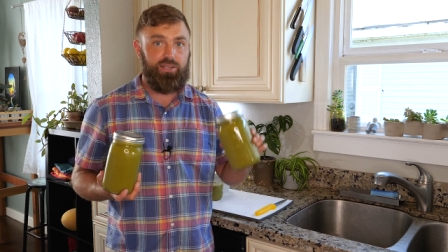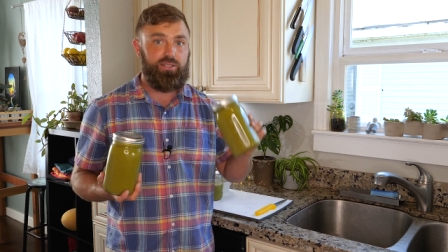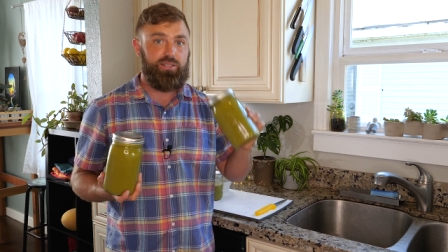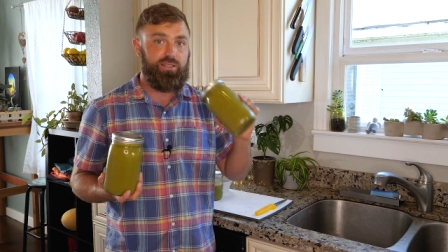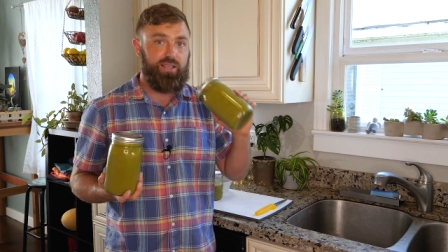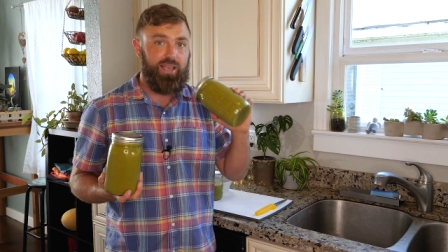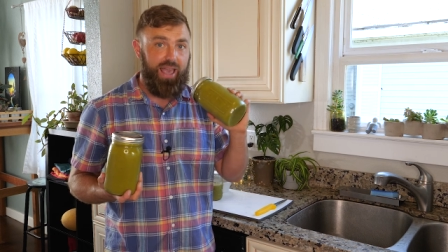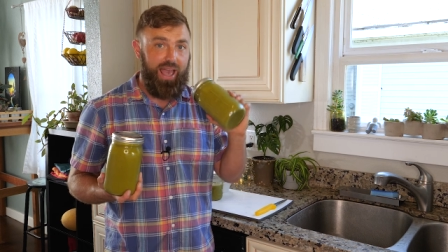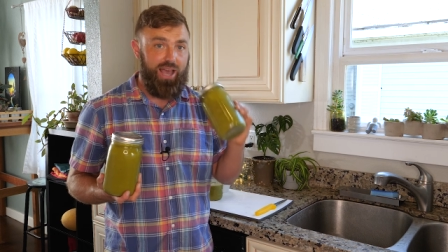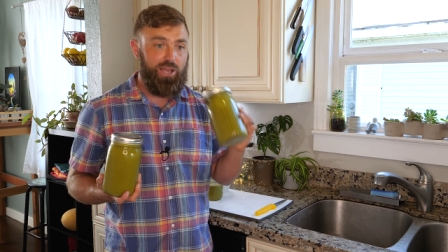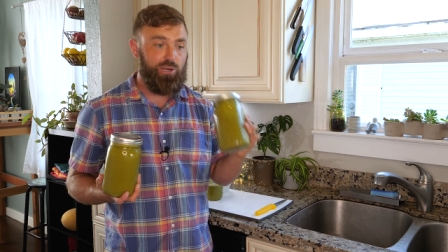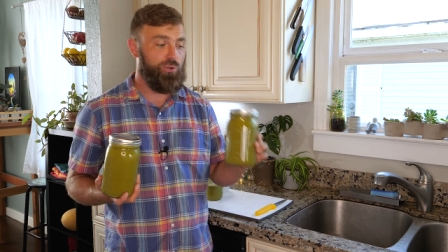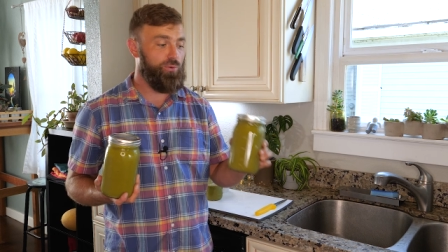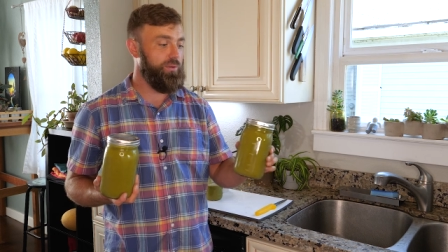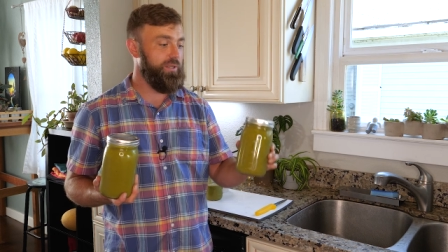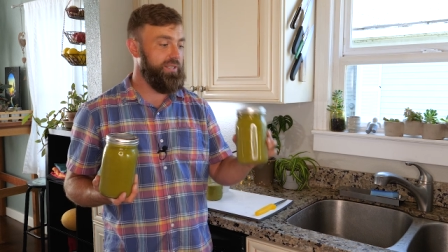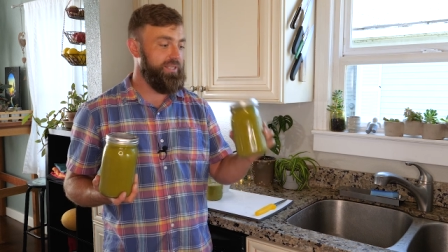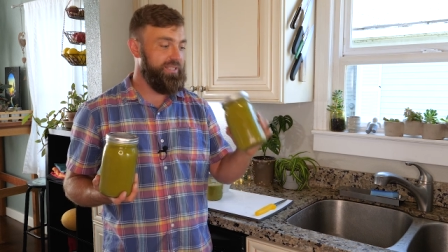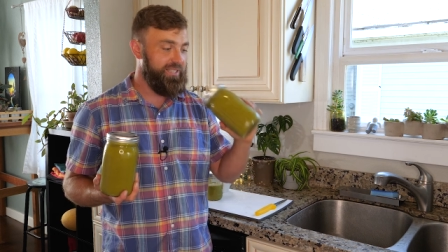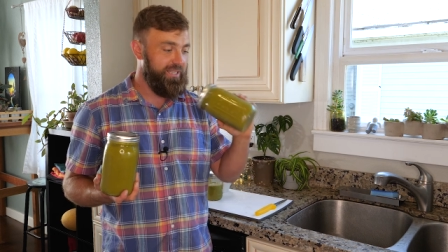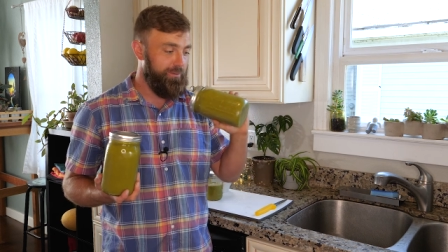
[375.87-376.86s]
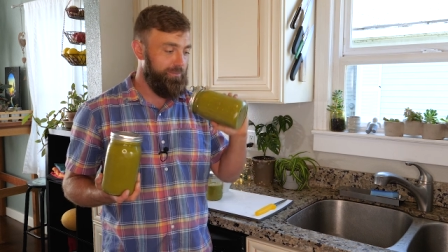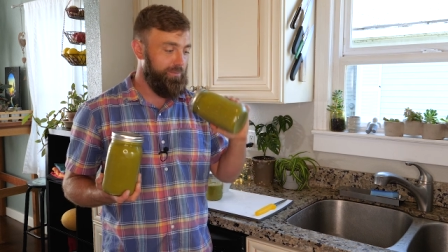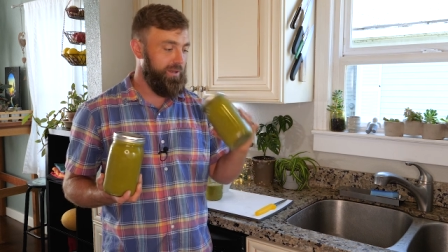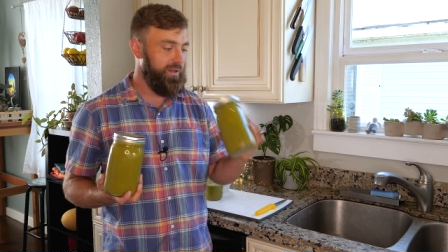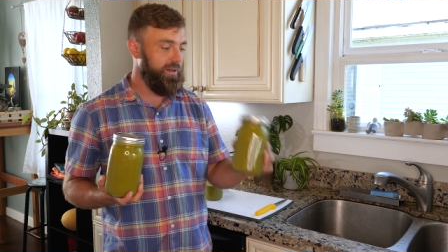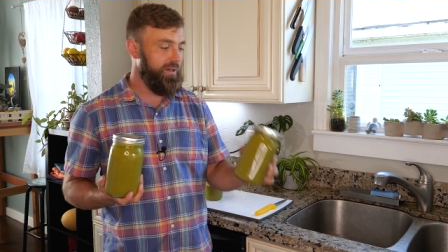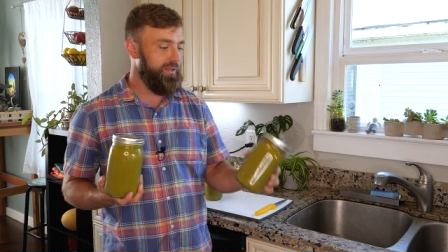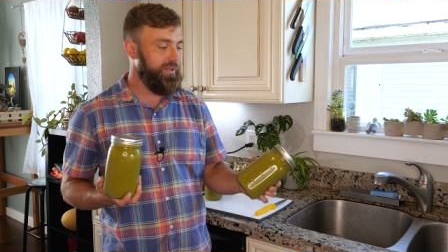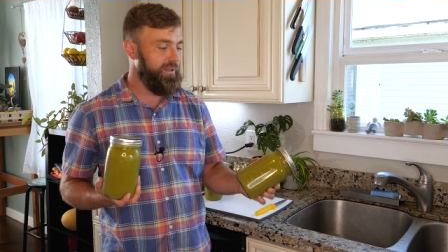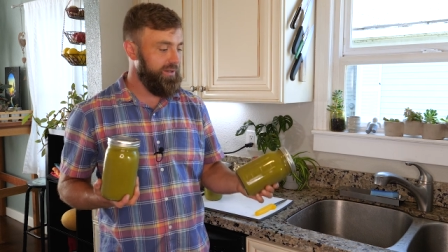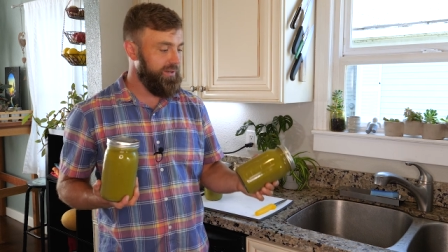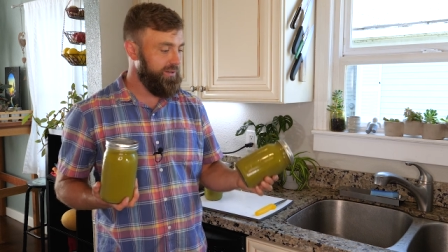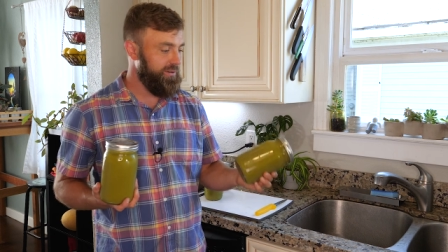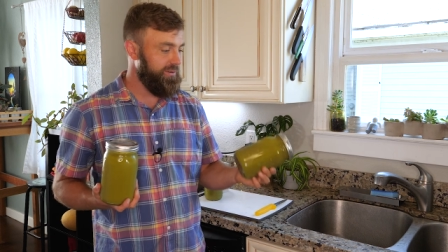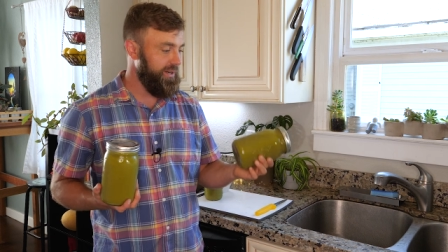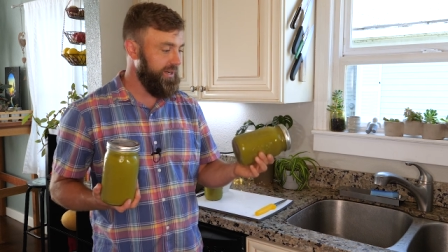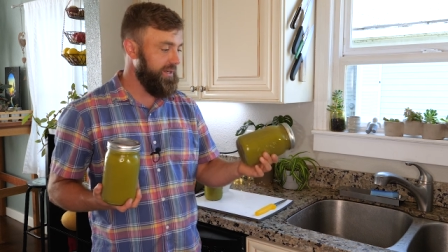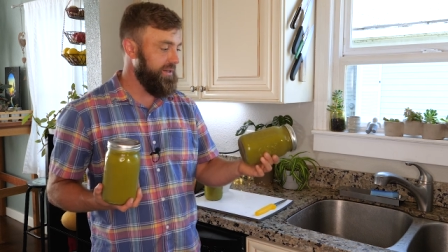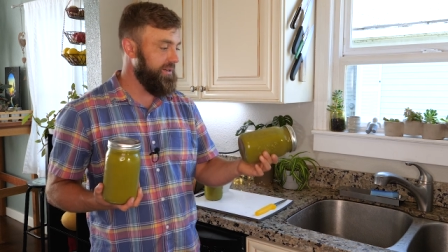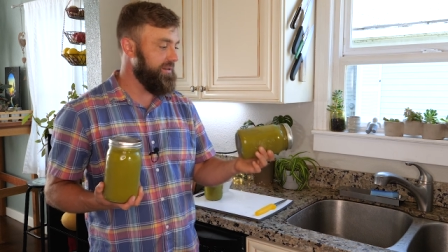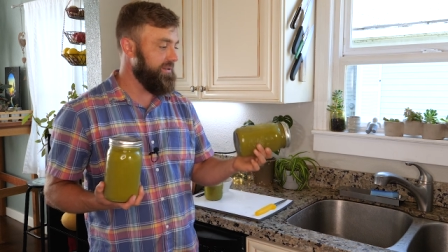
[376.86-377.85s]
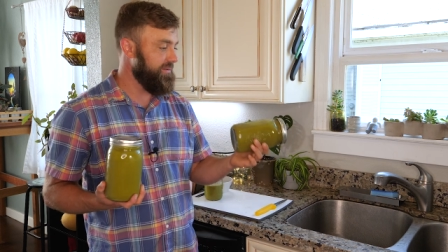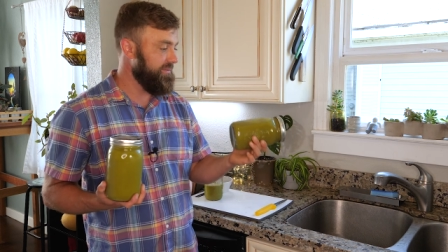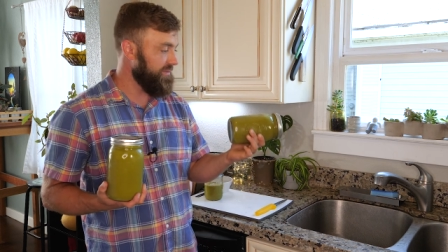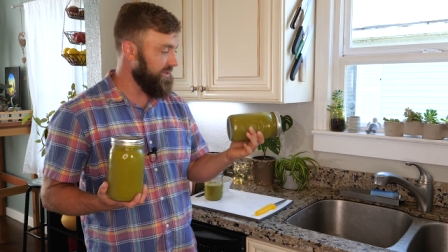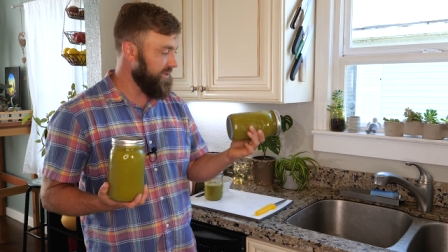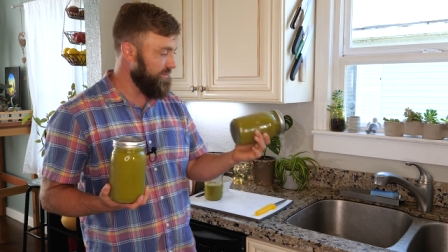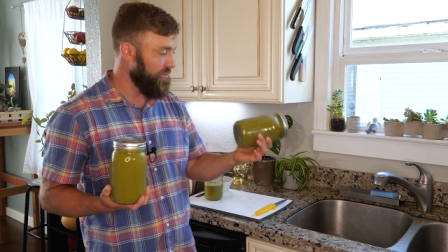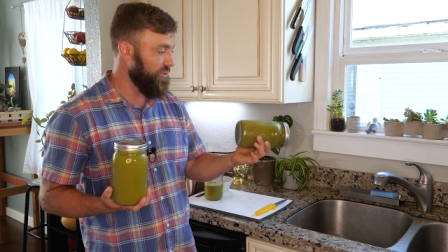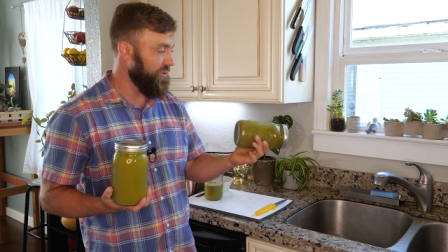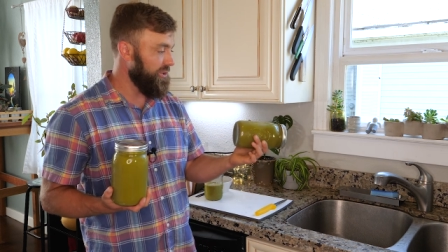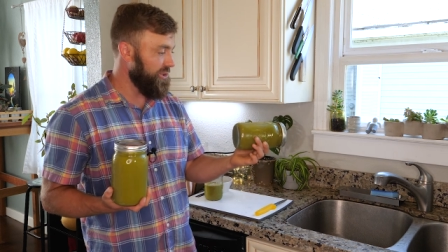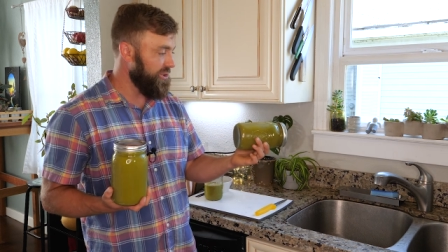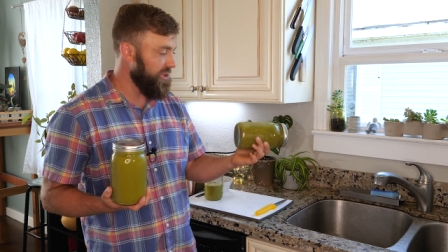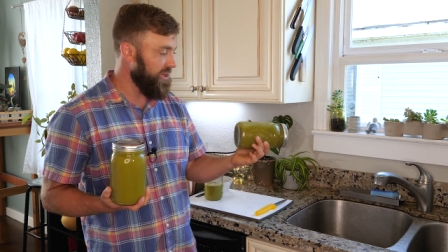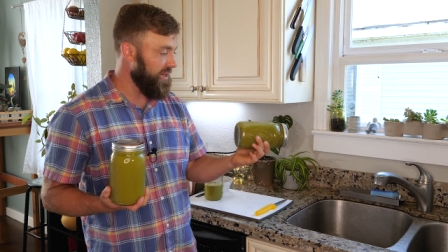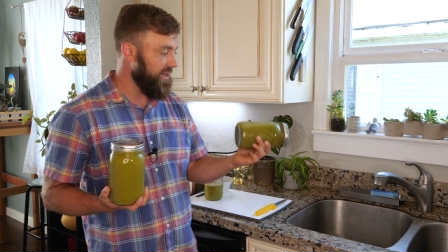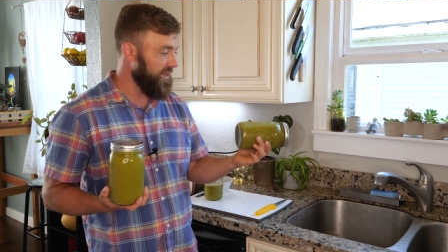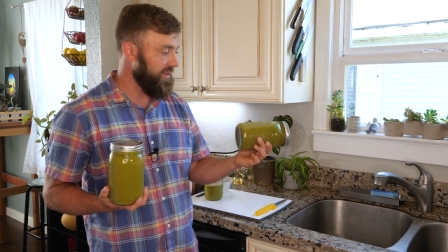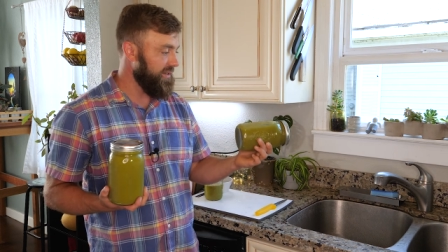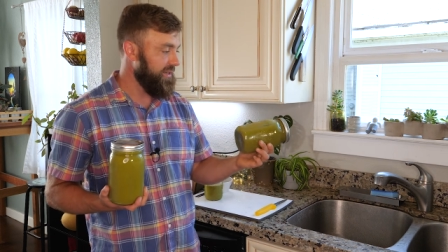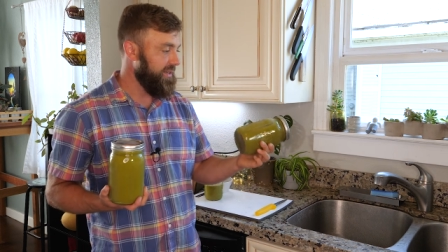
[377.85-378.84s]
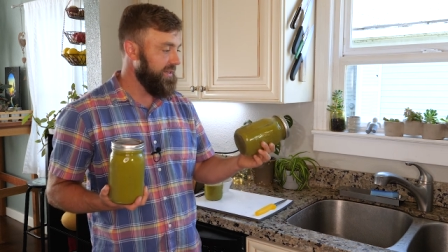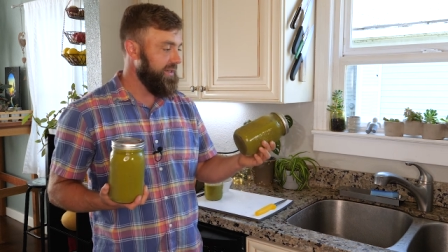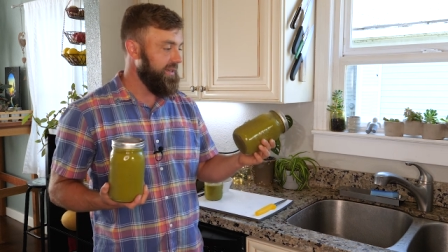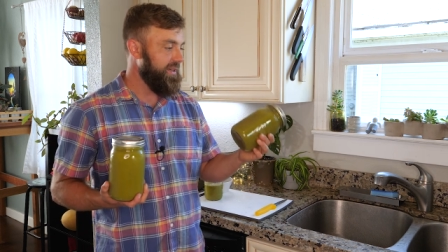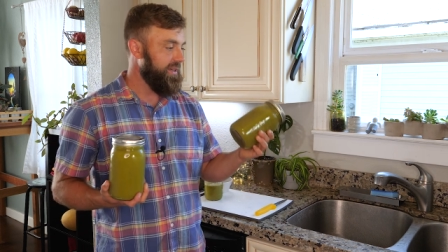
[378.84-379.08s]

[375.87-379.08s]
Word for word: just casually sipping on their green smoothie jar.